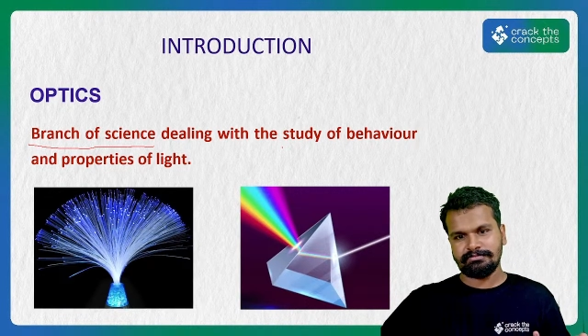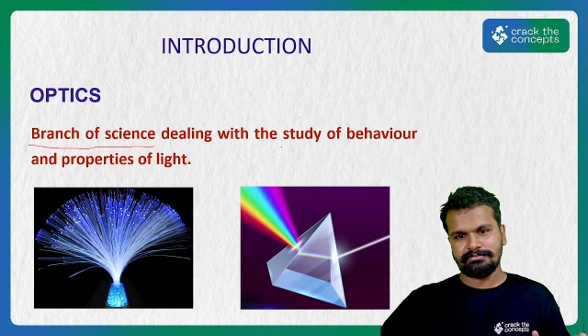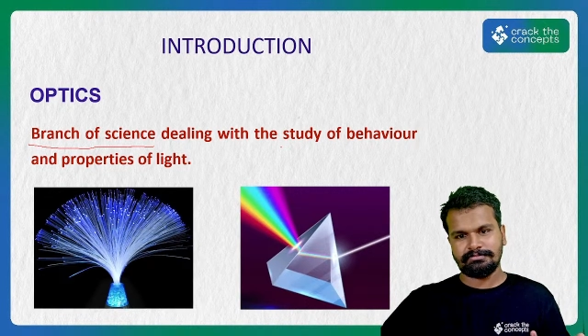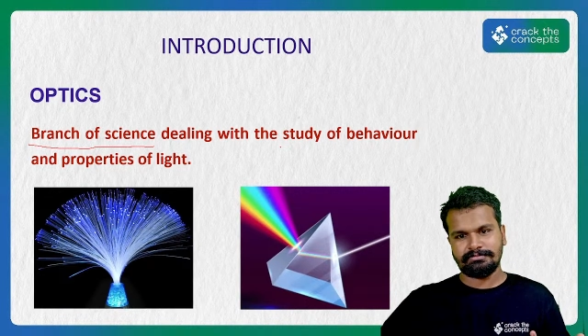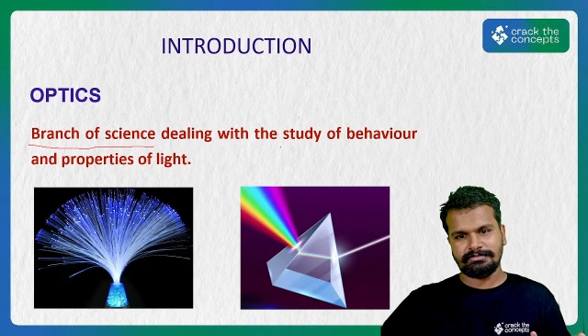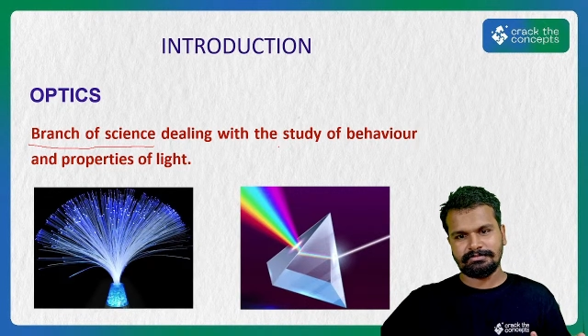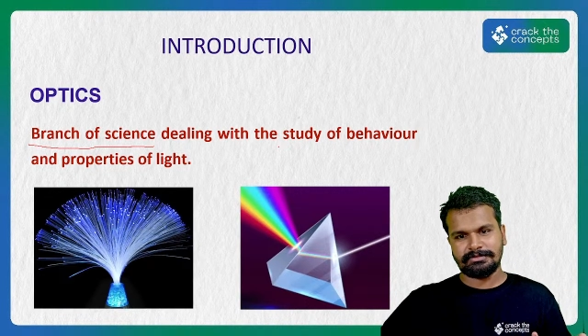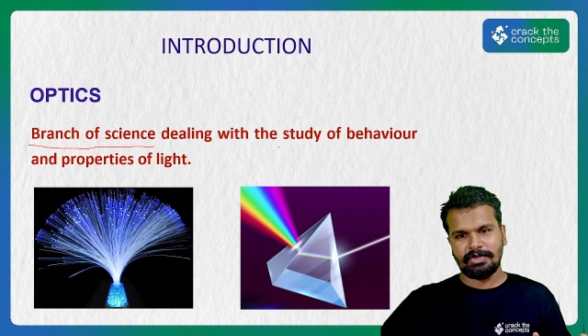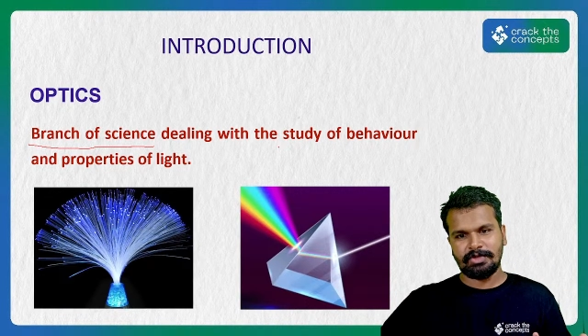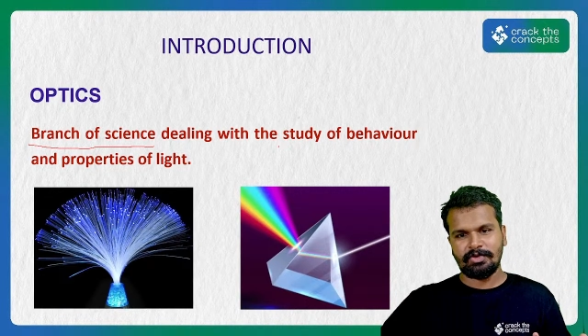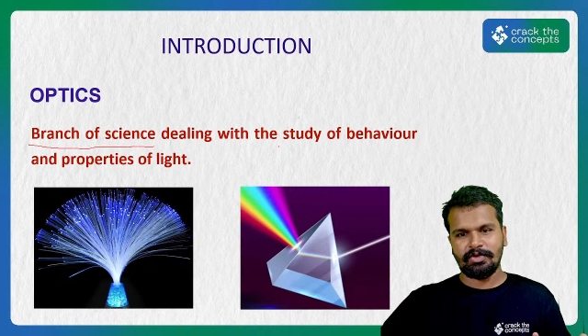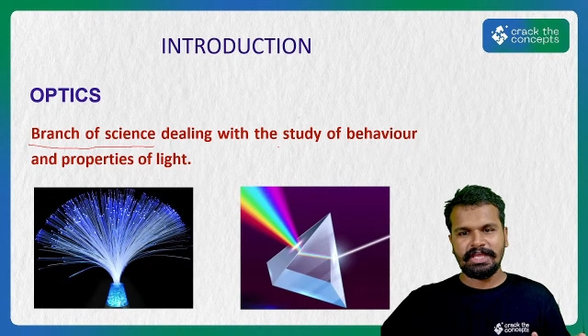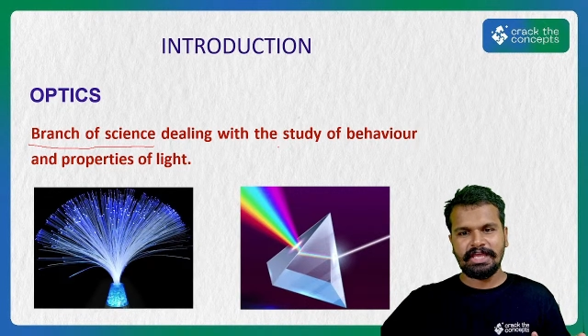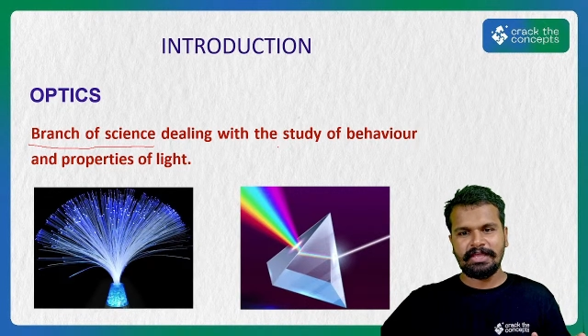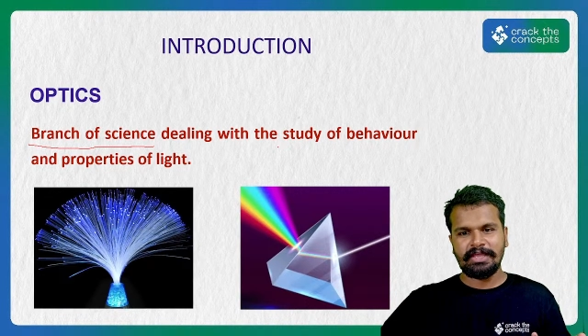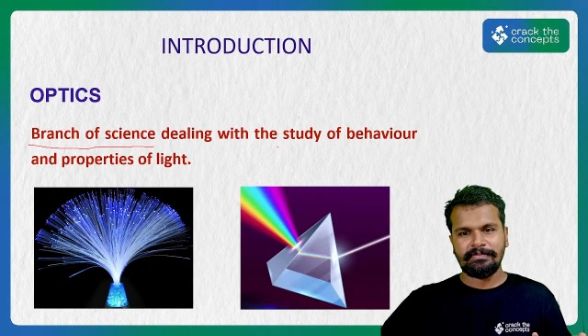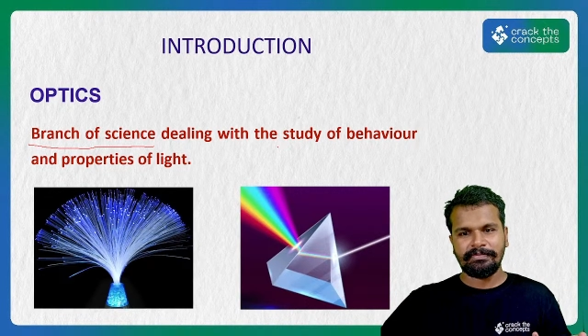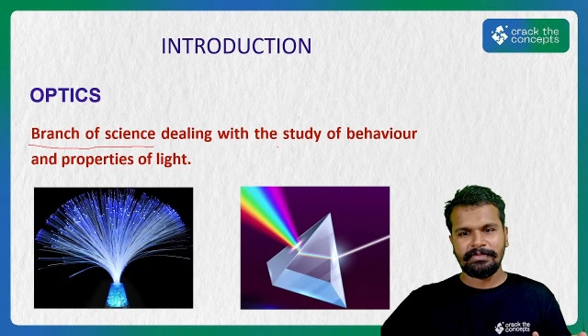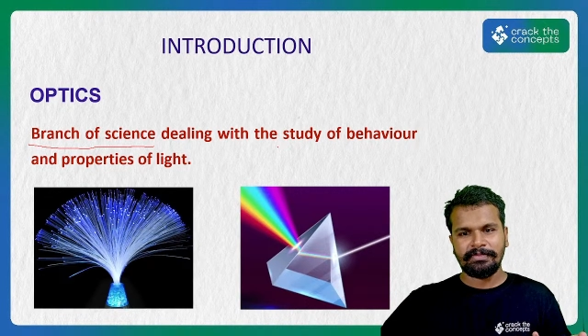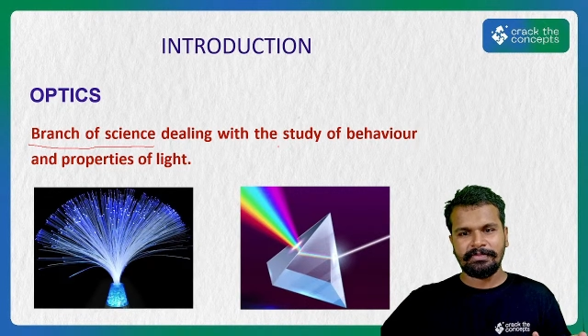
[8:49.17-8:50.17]

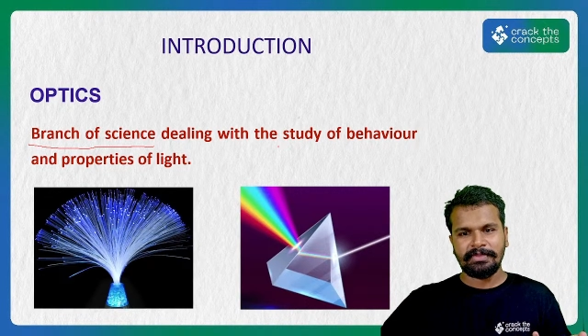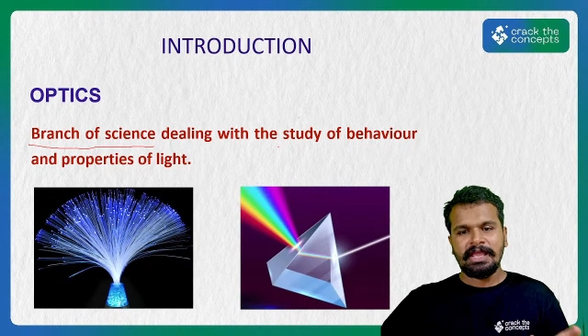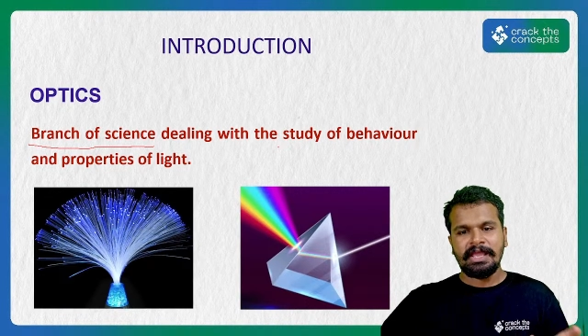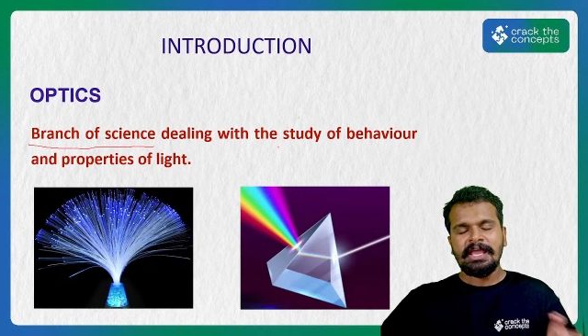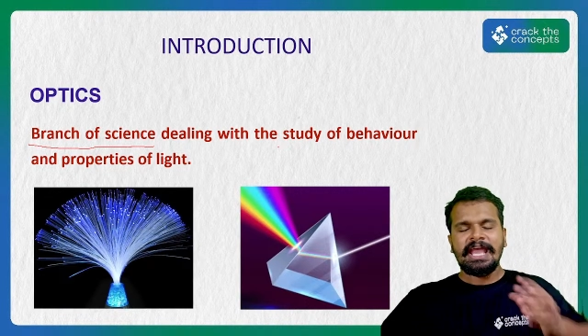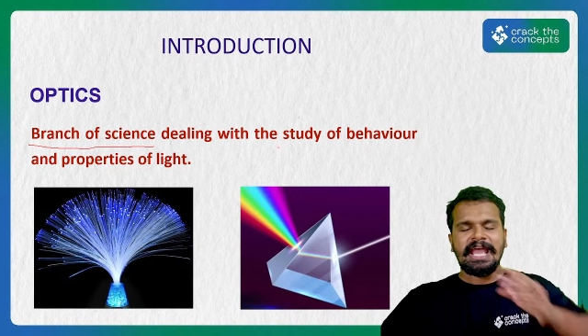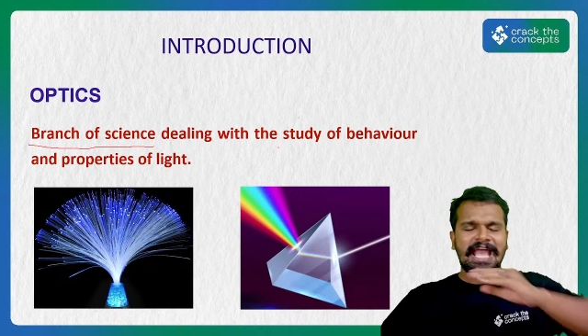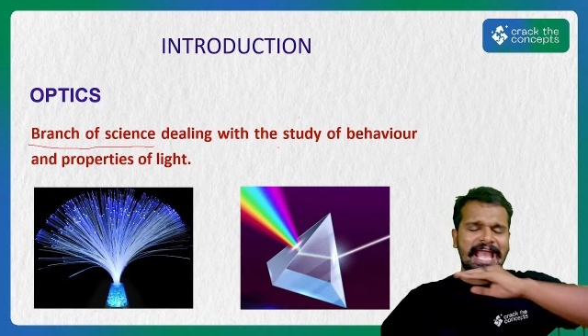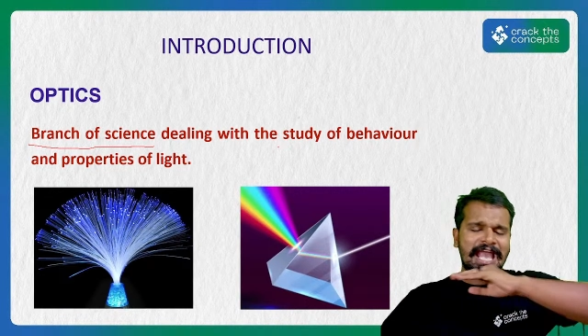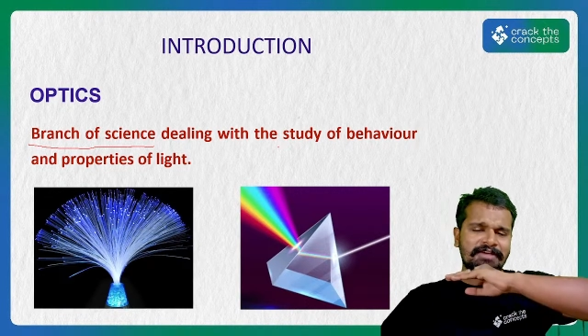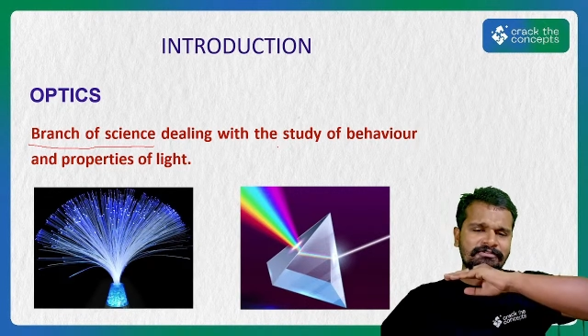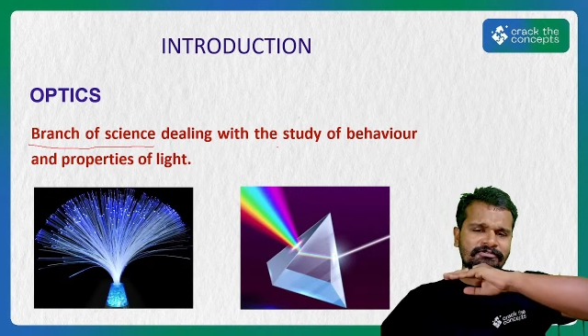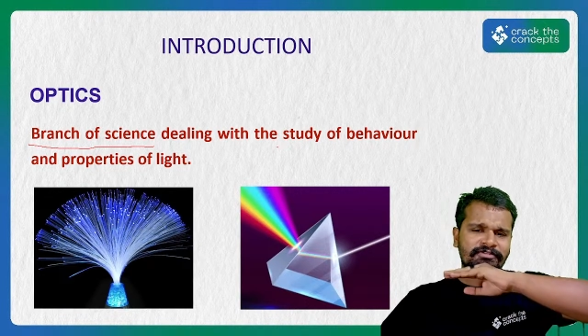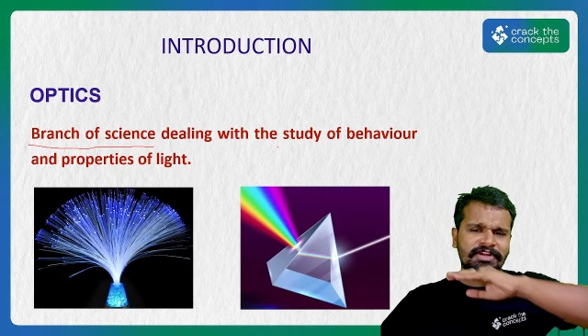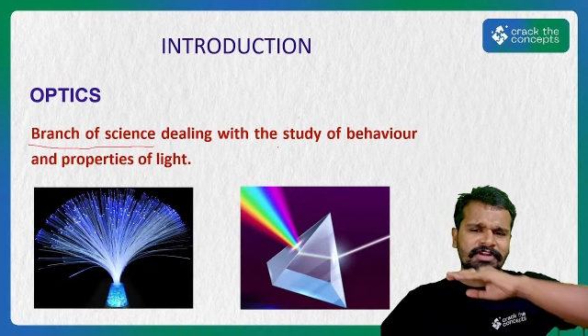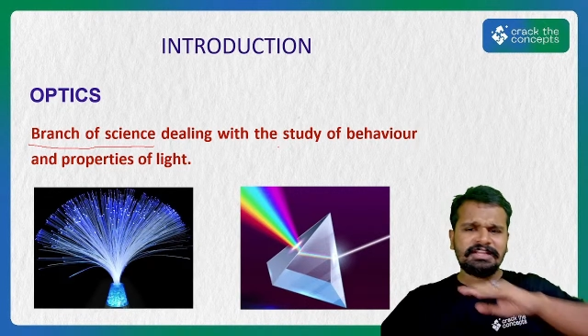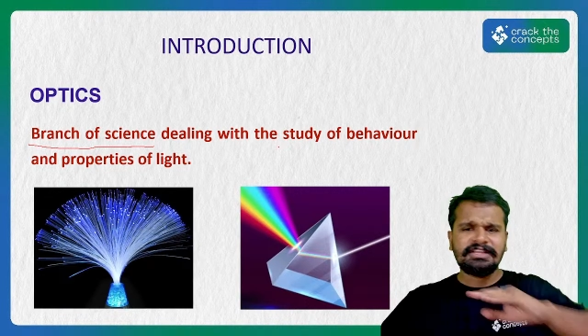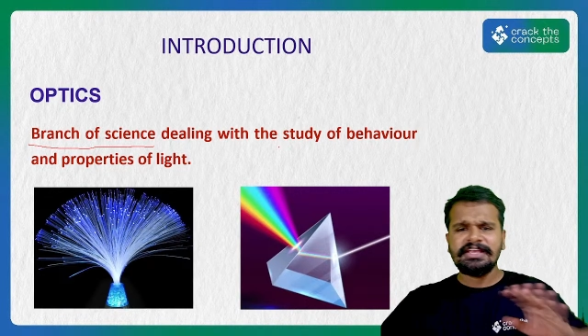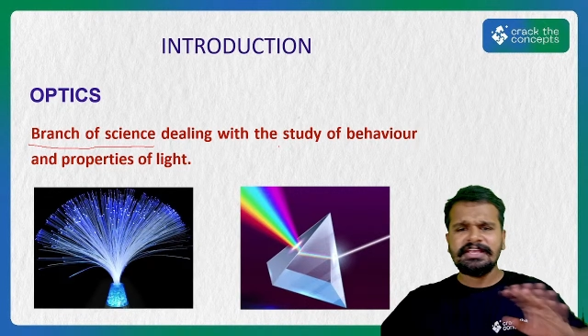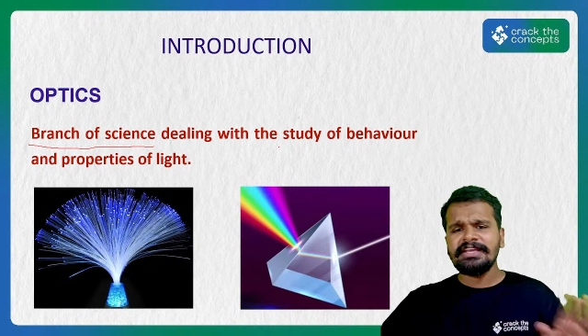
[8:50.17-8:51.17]
okay.
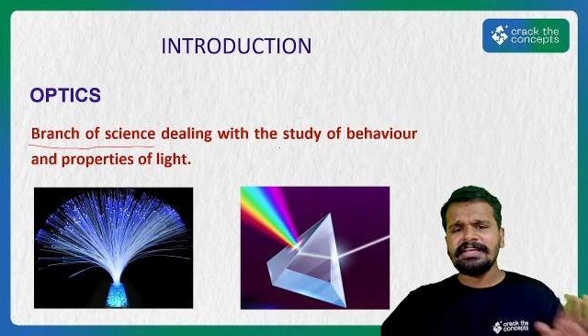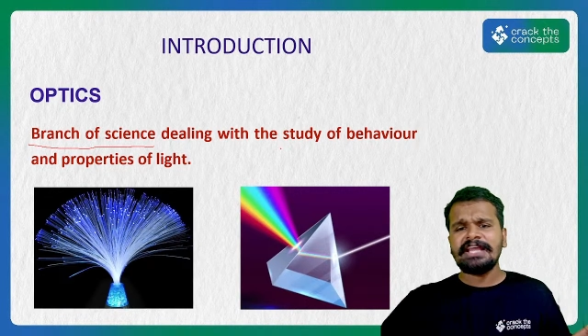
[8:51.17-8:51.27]
Everything